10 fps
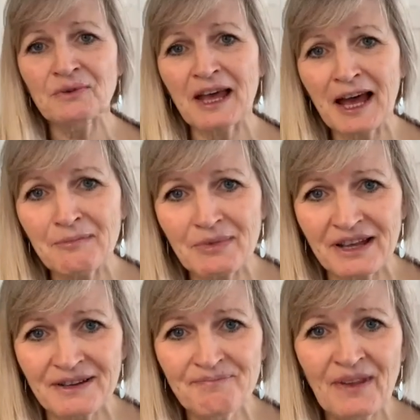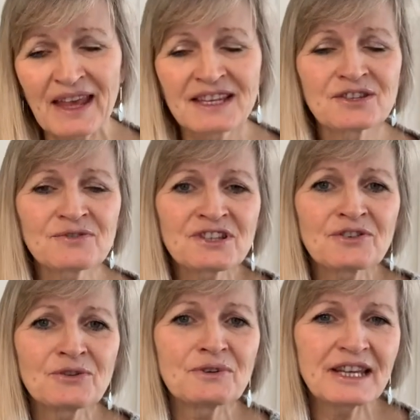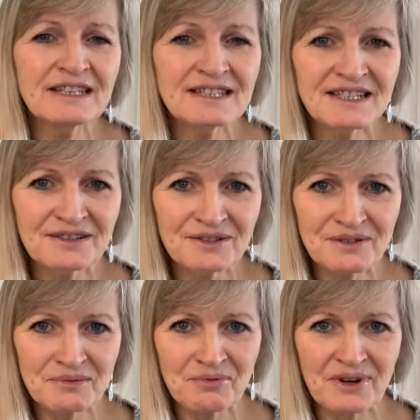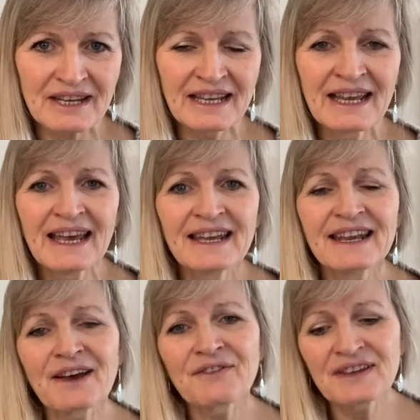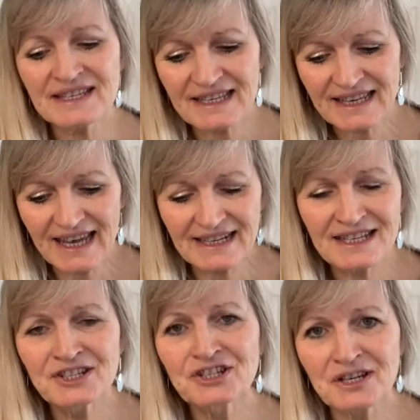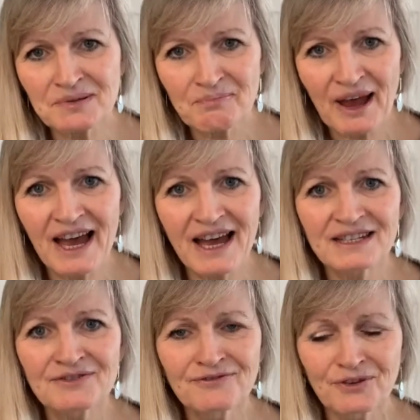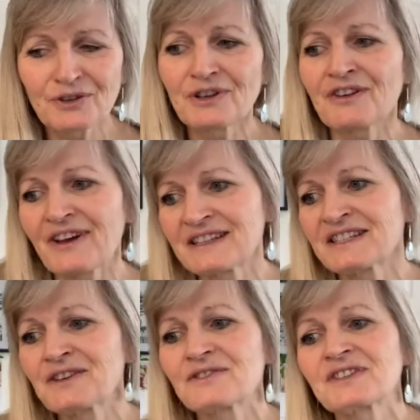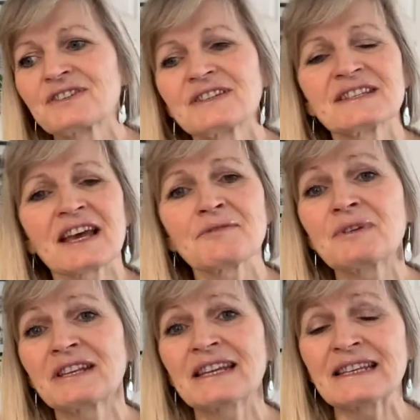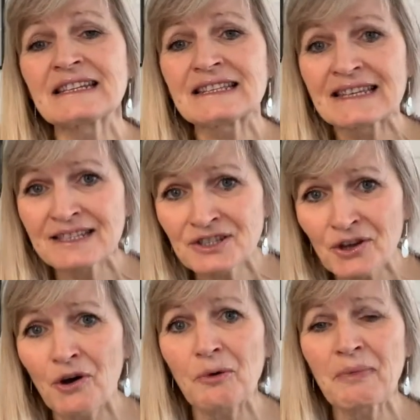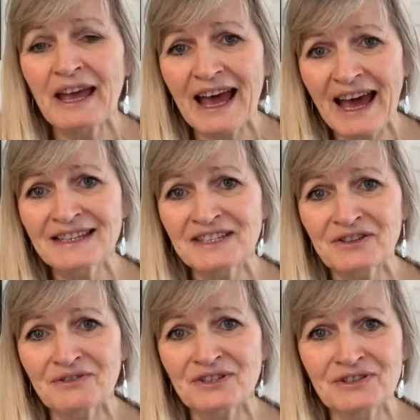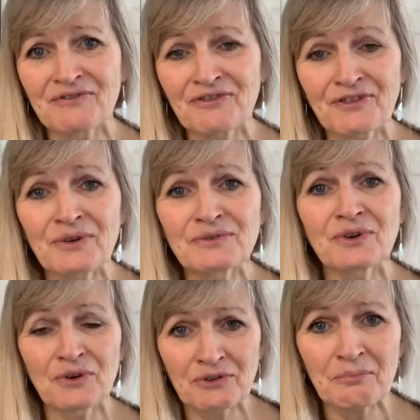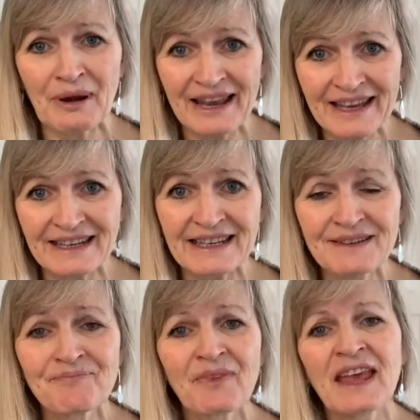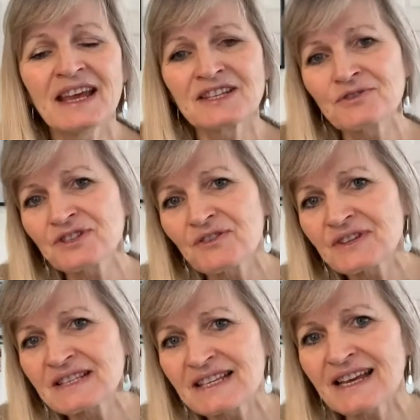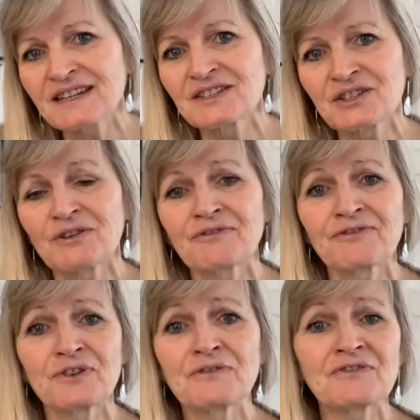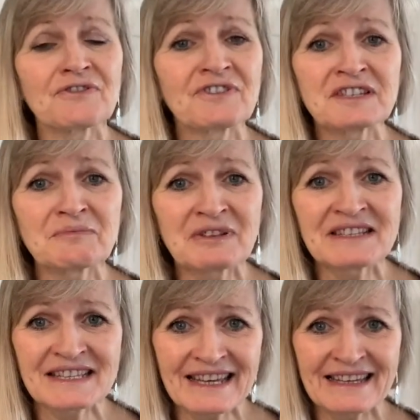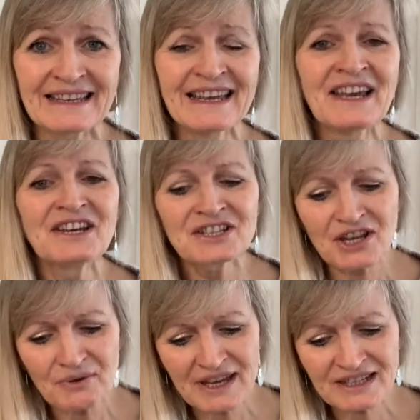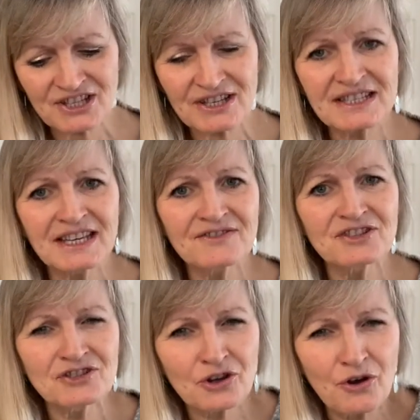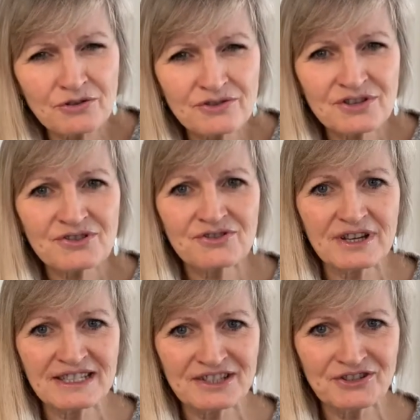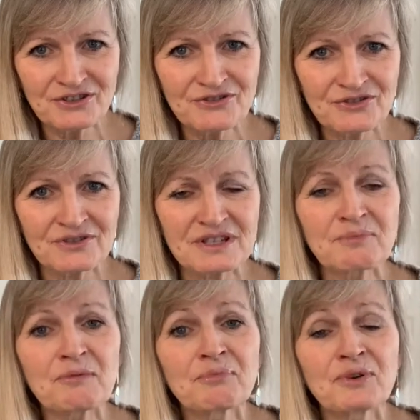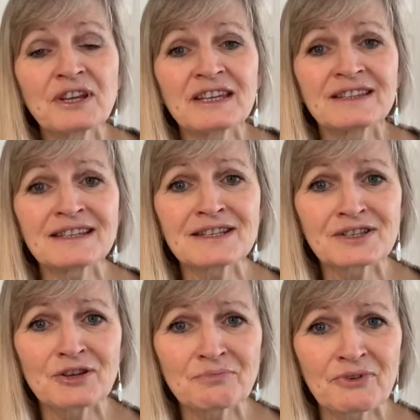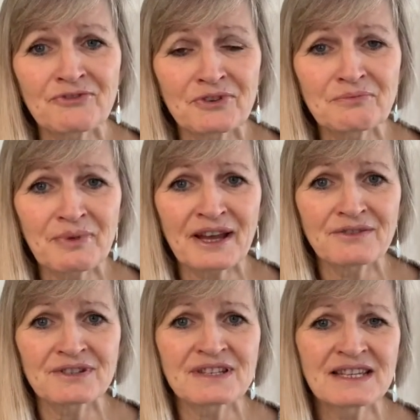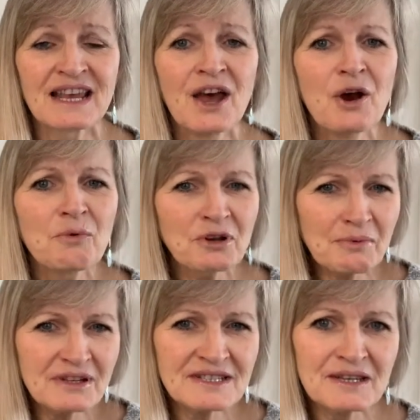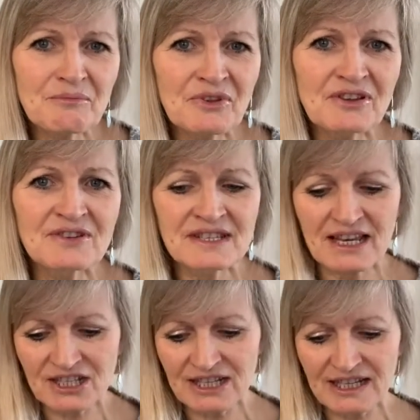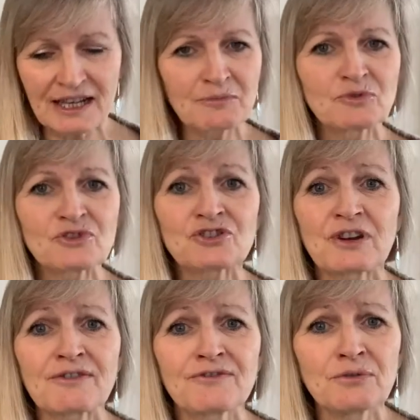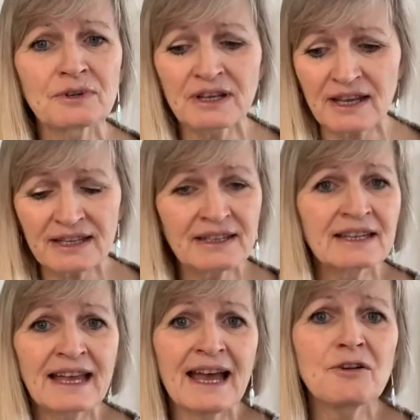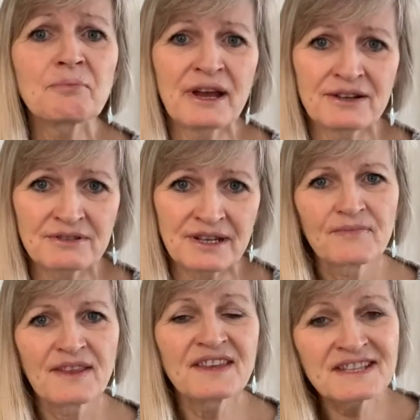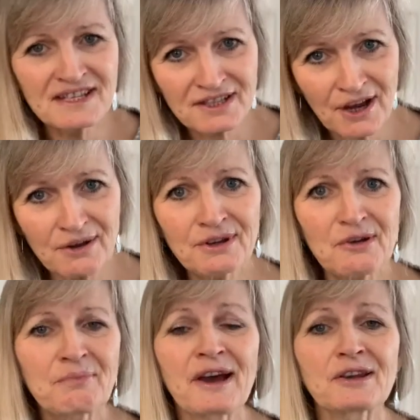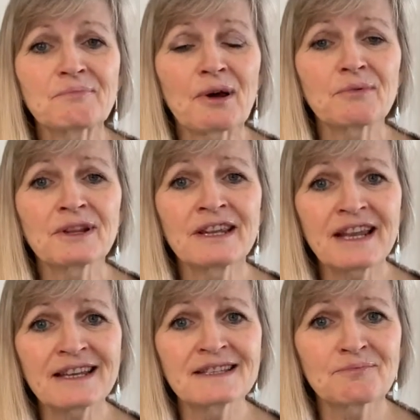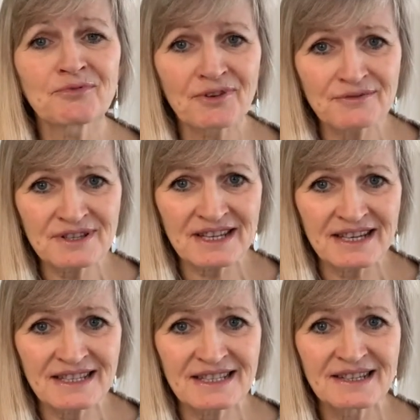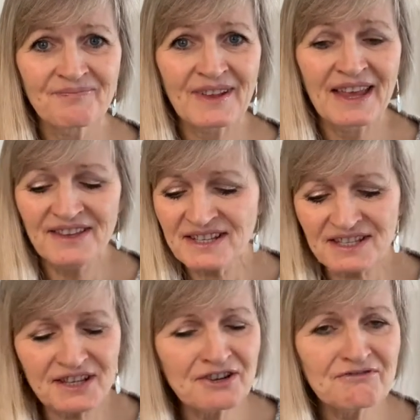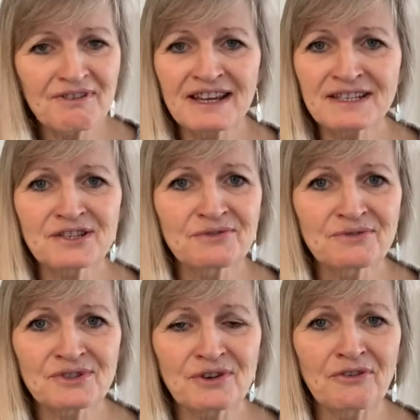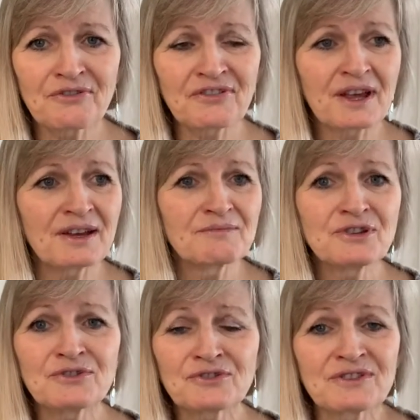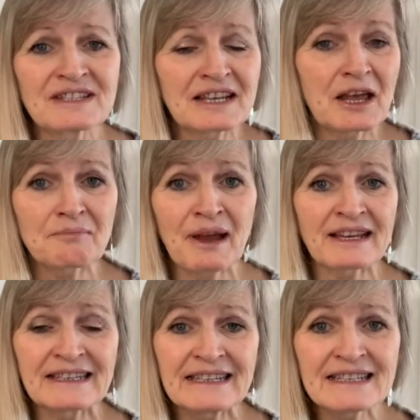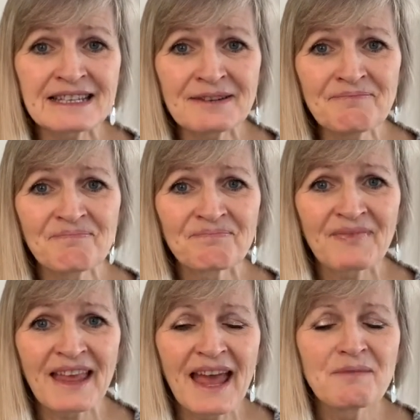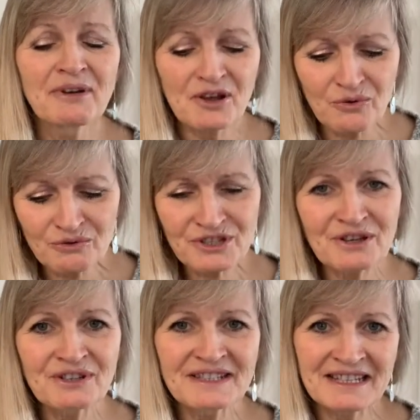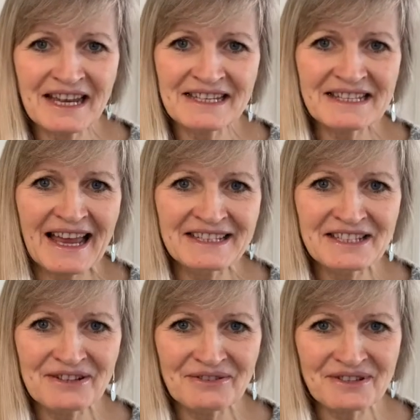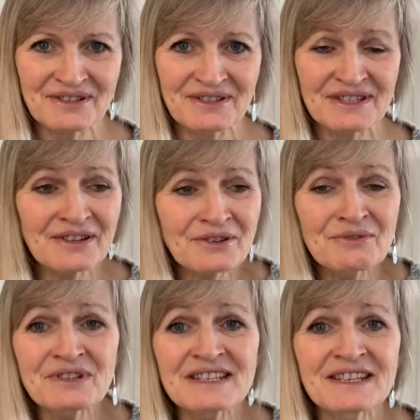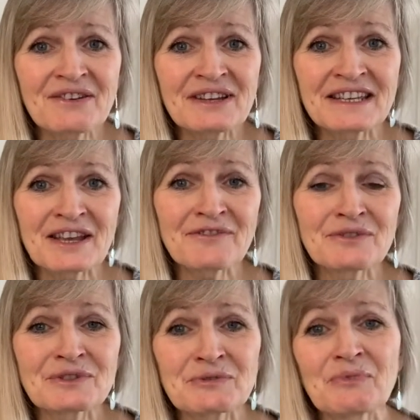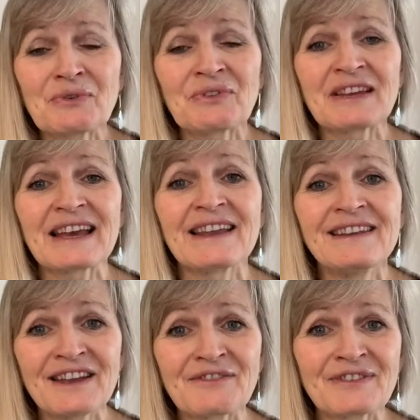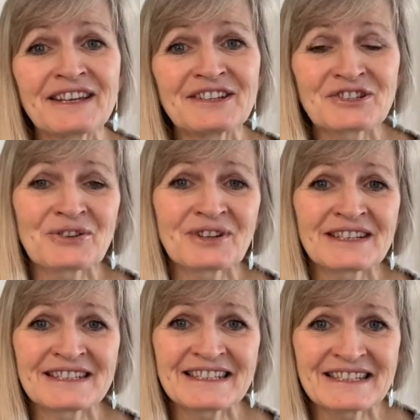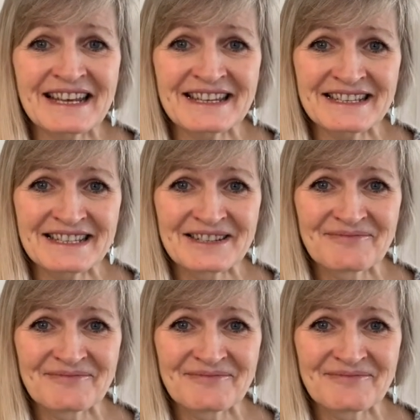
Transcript: amla. It's also called Indian gooseberry. Now this again is just packed full of antioxidants. I mean, it is the top antioxidant food on the planet. It's also the second top food for vitamin C. So it just gives us concentrated nutrients by putting in these superfood powders. What about something that's actually a little more straightforward, like cacao powder? This is cocoa powder but less processed. This is a great source of nutrients like magnesium, but it also contains antioxidants. And of course, it's going to give your smoothie a lovely chocolatey taste.